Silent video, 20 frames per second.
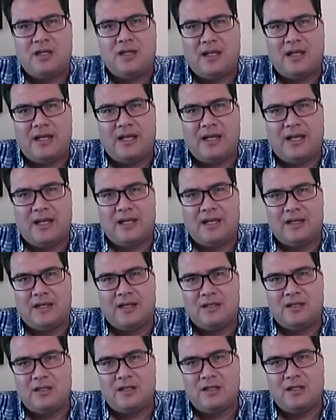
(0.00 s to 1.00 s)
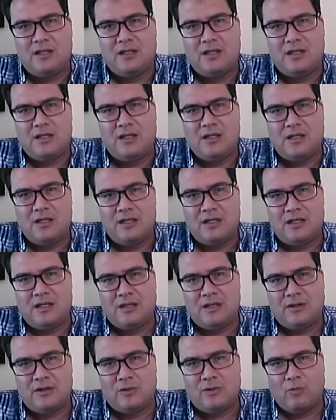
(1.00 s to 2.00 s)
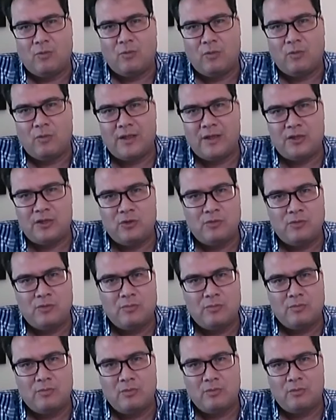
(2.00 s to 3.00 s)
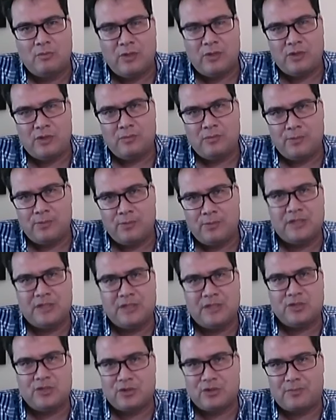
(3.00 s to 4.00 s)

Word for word: and you know what you what you put into your